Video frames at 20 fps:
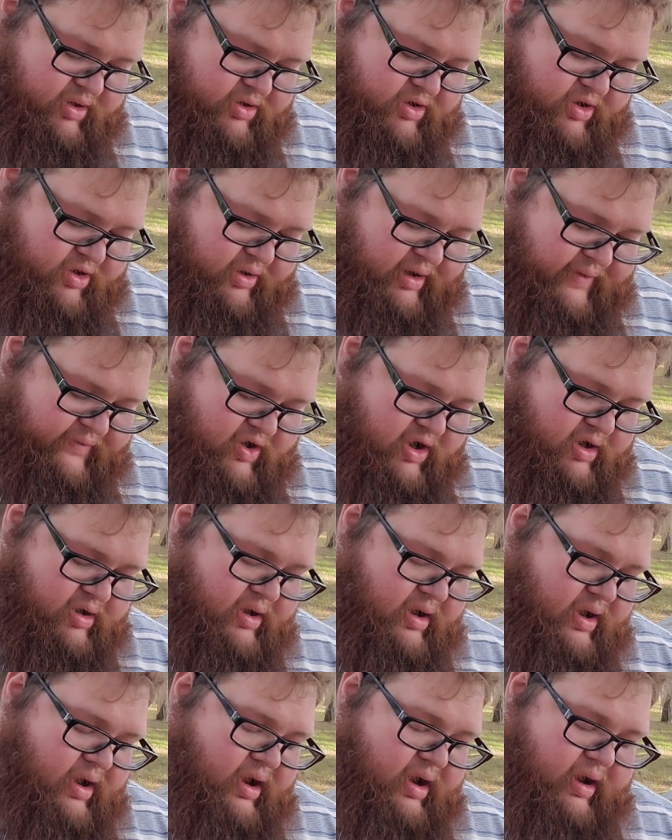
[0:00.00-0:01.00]
your graveyard,
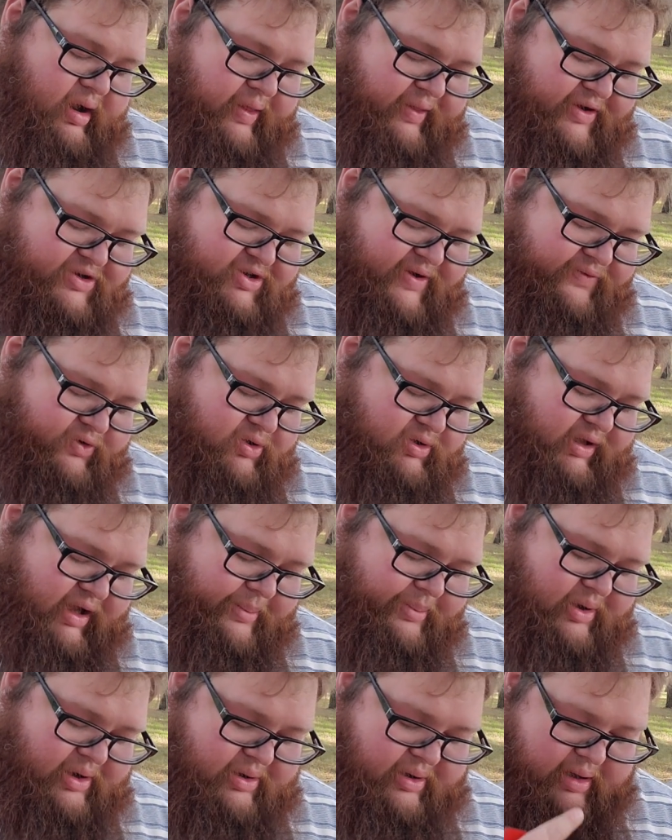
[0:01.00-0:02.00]
and then shuffle your
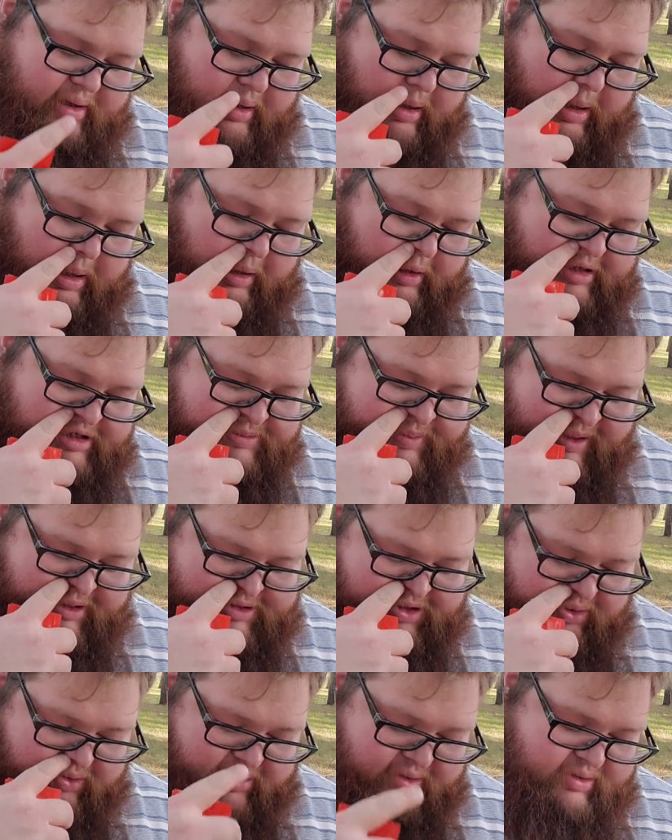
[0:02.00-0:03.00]
library. Spell
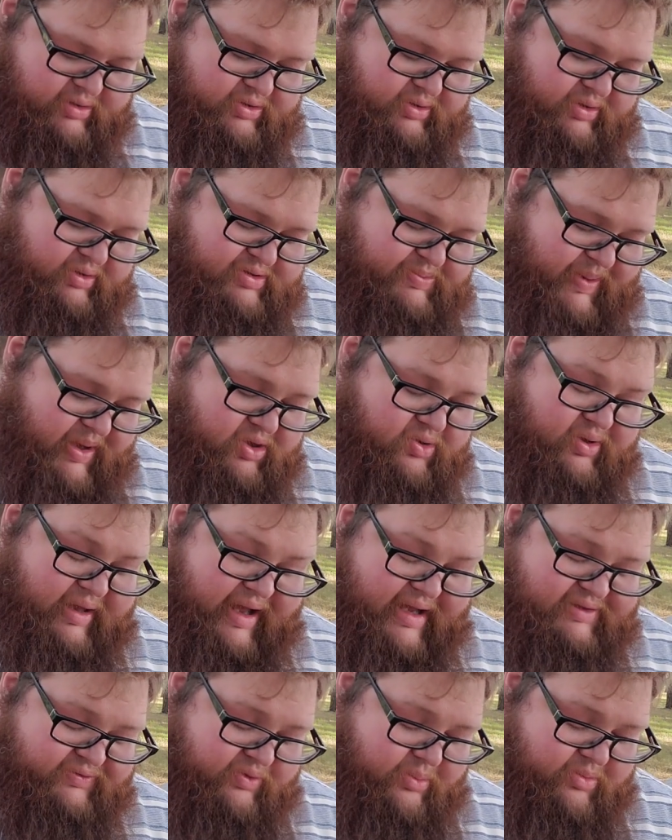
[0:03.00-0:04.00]
you
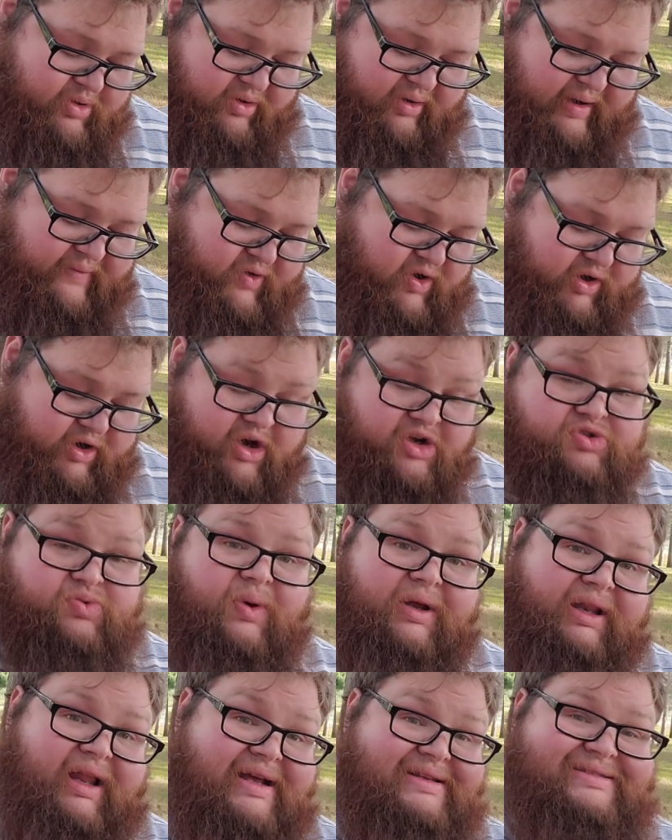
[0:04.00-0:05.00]
cast from the graveyard cost
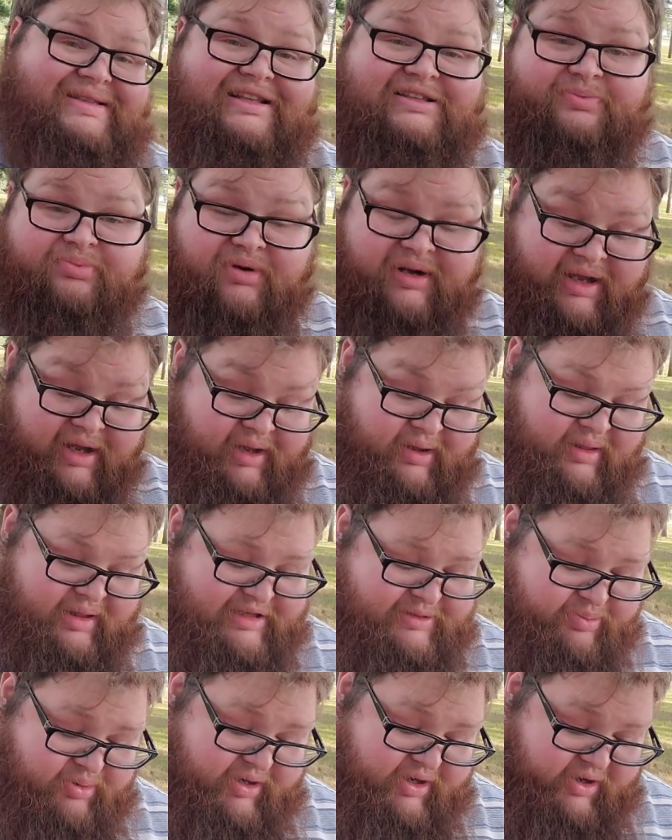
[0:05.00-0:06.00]
1 less. That's pretty
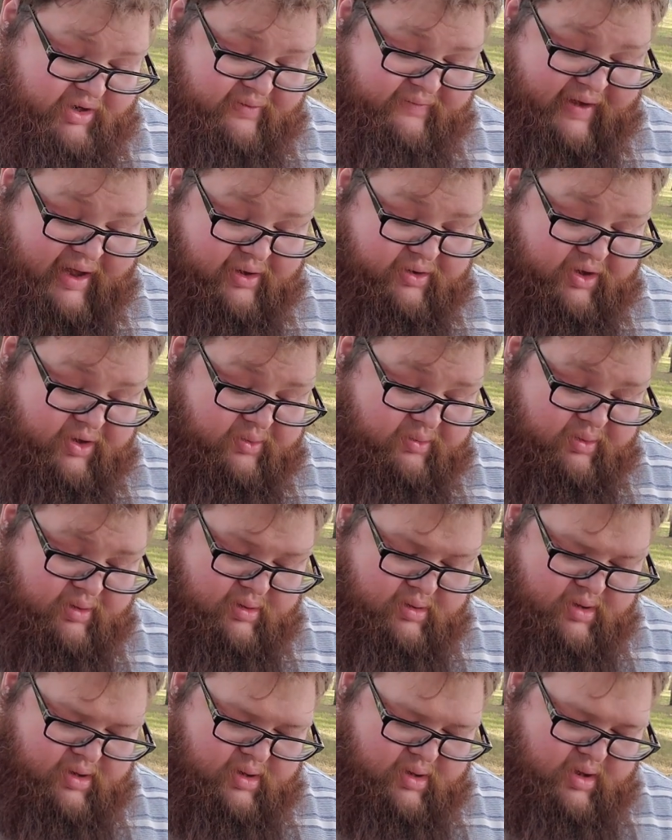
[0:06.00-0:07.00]
good value.
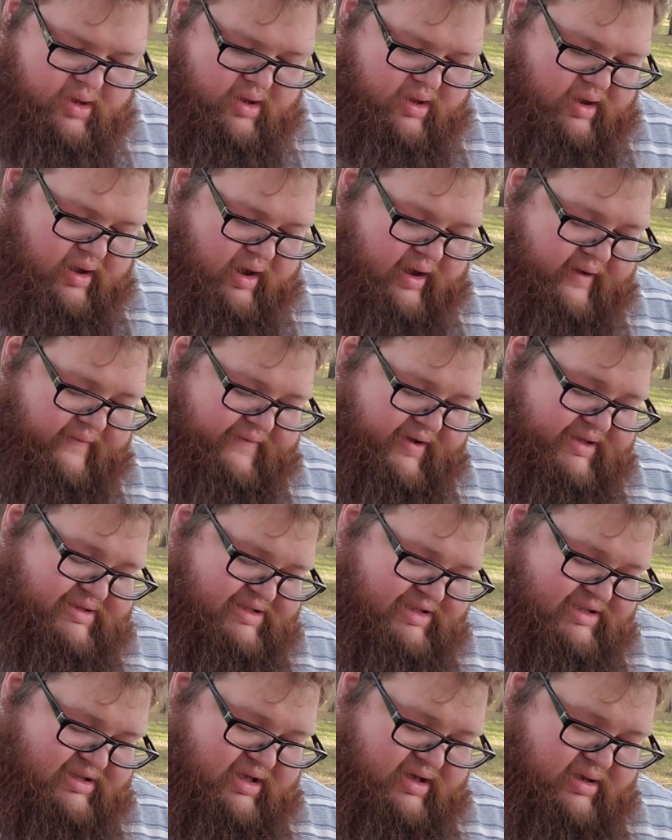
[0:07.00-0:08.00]
Velis,
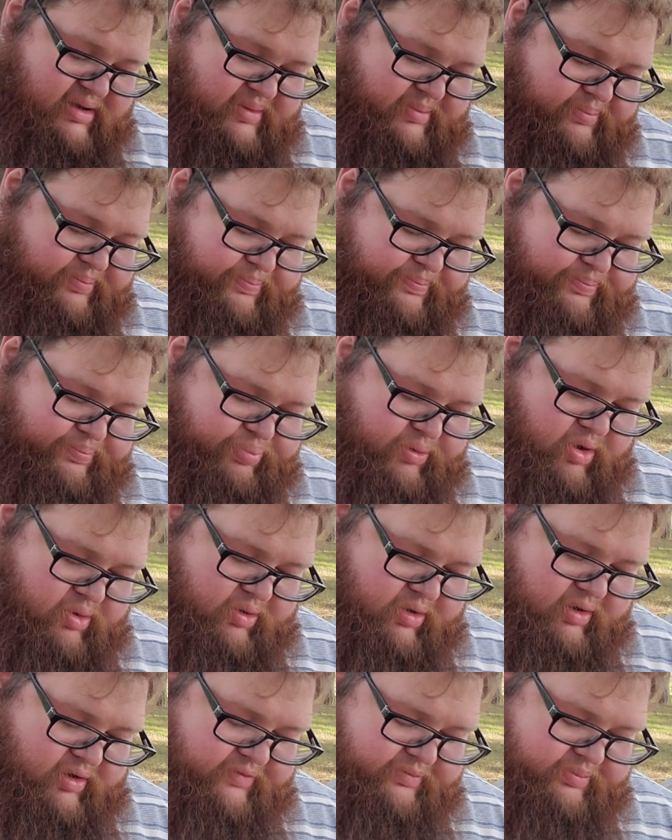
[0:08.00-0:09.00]
the Broker of